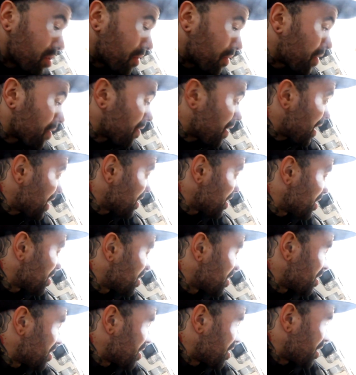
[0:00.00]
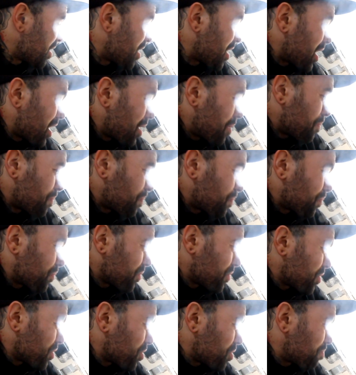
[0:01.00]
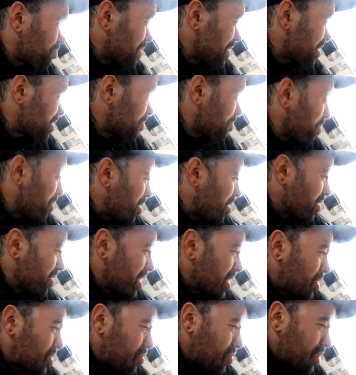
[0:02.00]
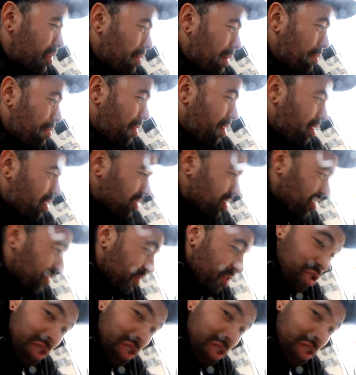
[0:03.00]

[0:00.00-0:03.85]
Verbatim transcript: of the van. Split apart. This used to be part of the